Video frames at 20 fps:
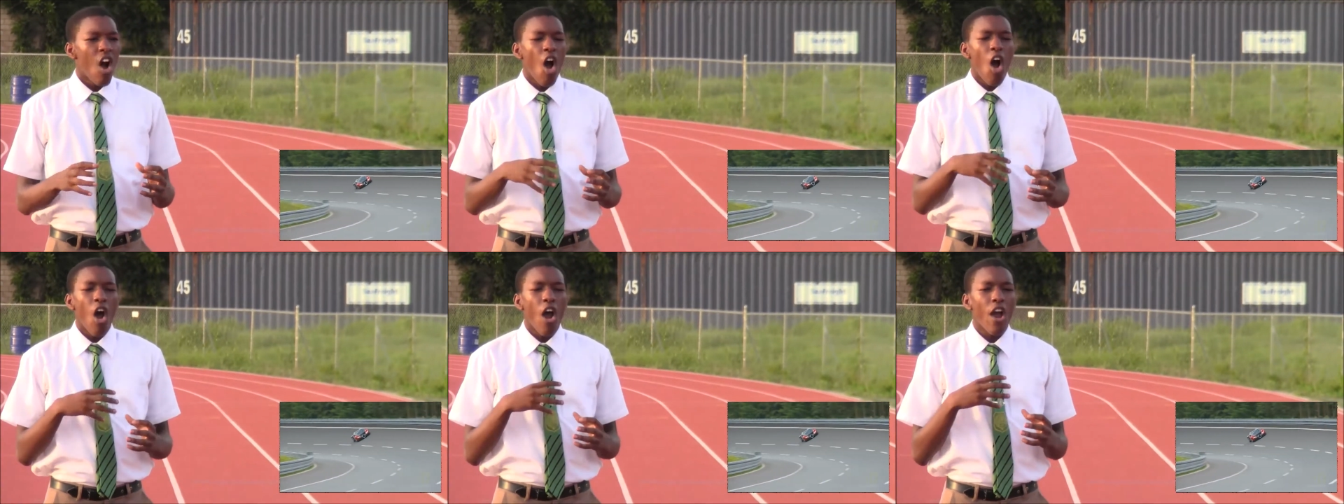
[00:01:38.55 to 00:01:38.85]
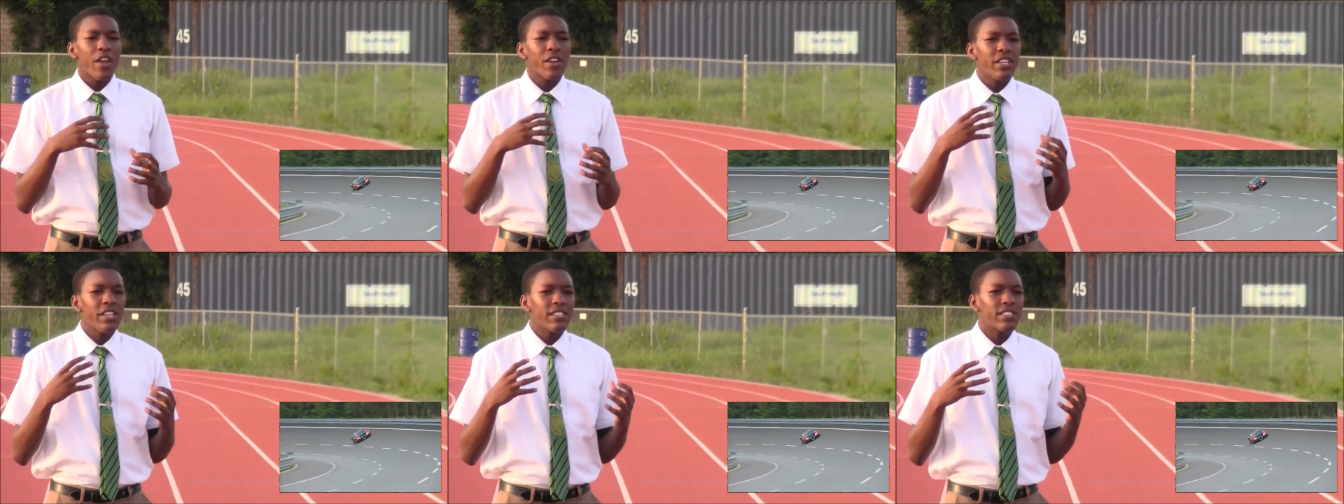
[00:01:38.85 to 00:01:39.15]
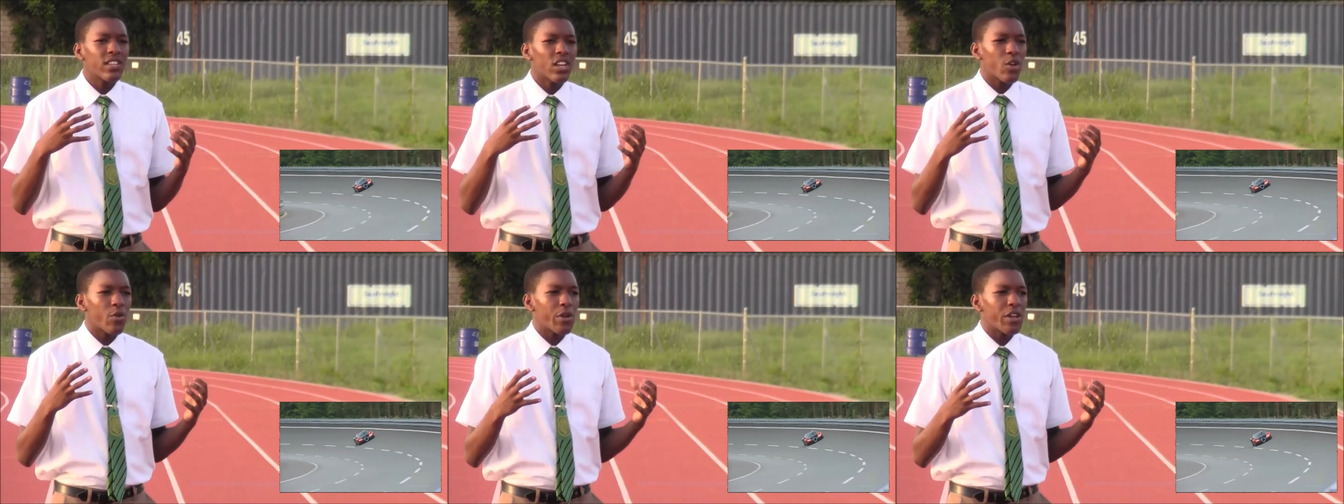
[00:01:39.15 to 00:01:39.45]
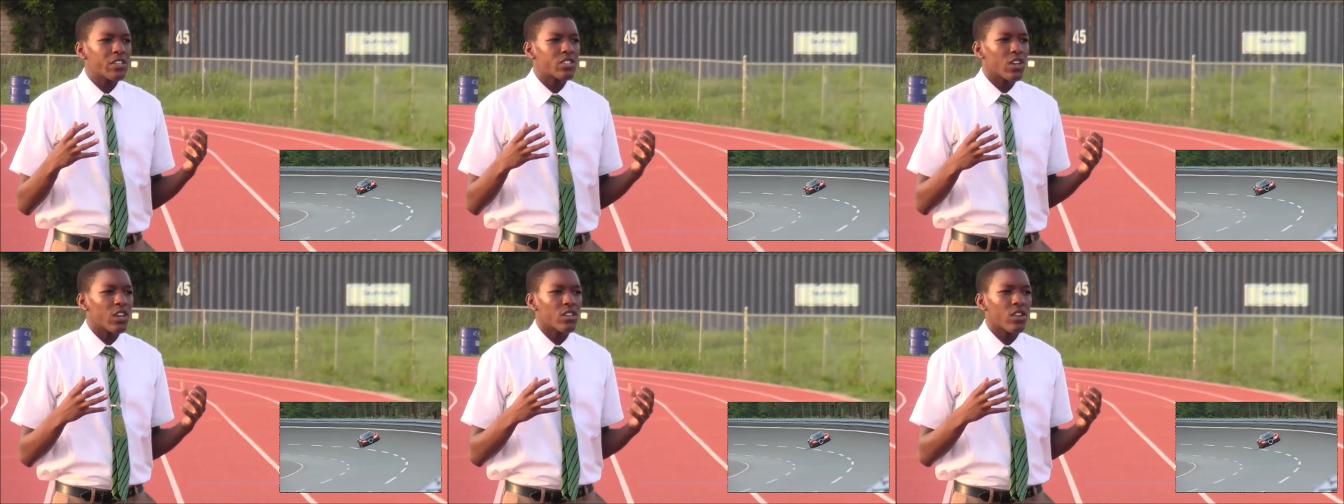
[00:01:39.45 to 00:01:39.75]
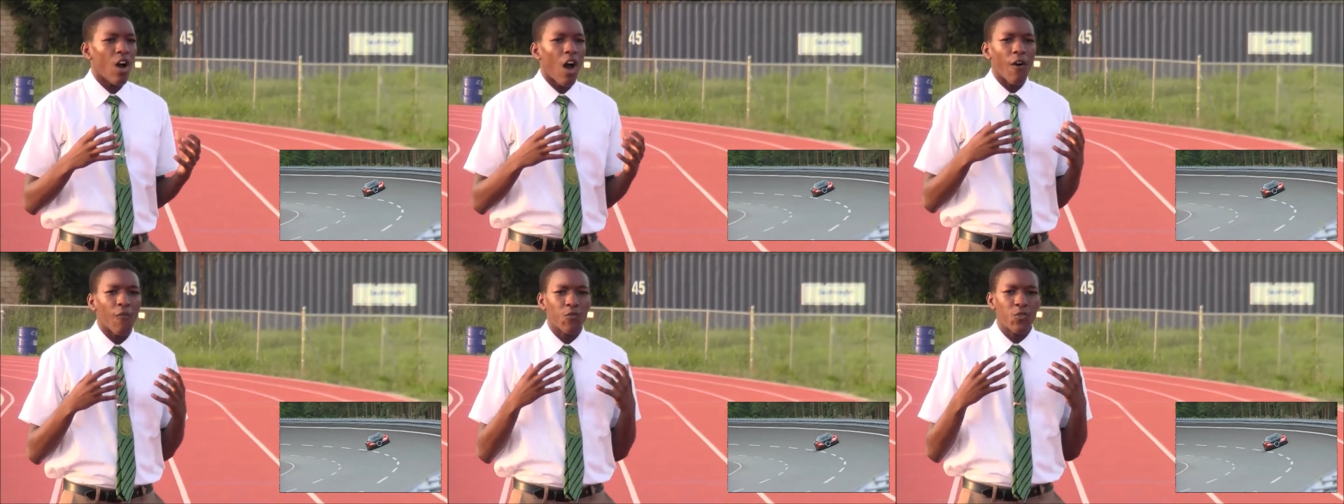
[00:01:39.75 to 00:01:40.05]
or deceleration
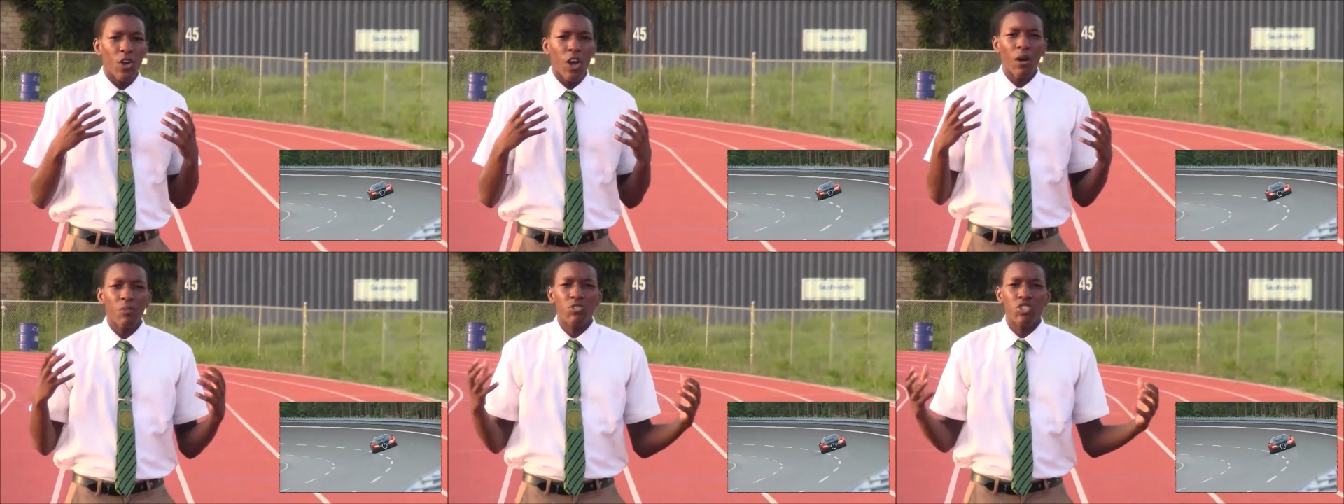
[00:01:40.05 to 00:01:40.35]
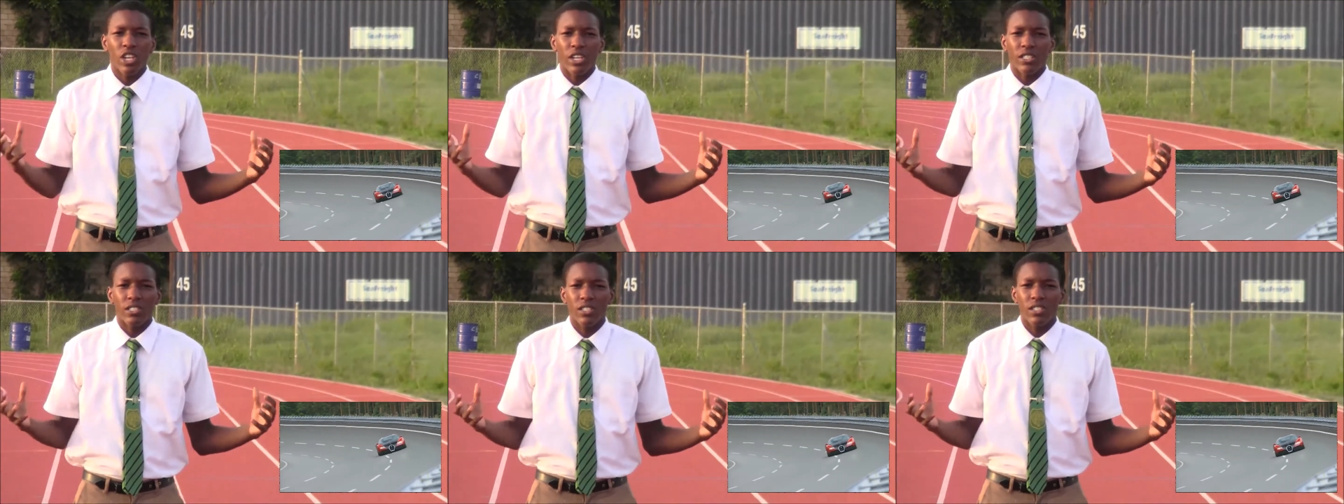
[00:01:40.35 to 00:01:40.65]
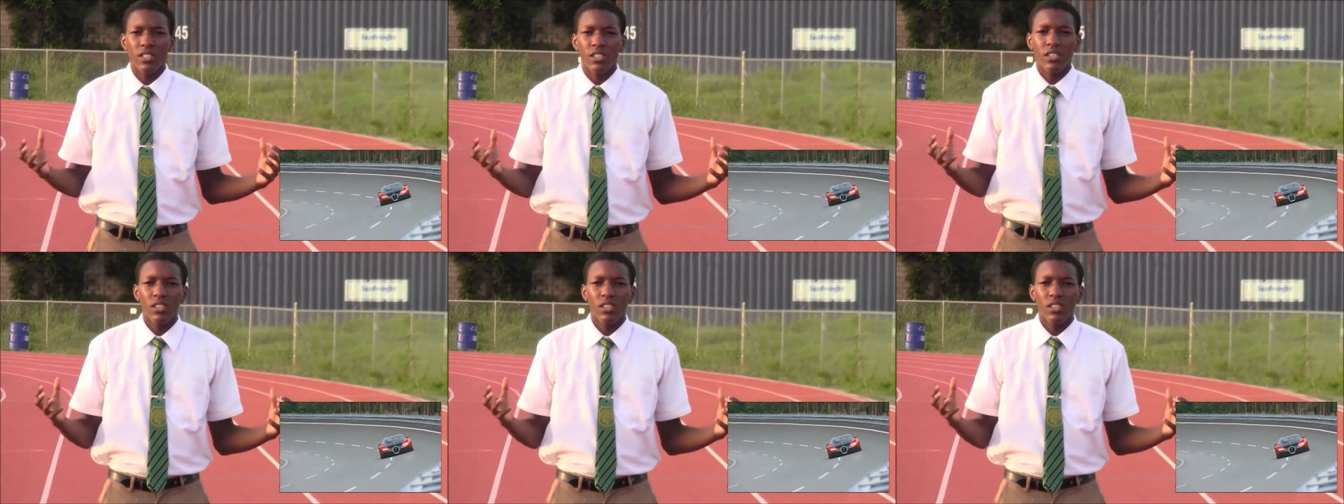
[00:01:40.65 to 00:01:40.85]
of the object.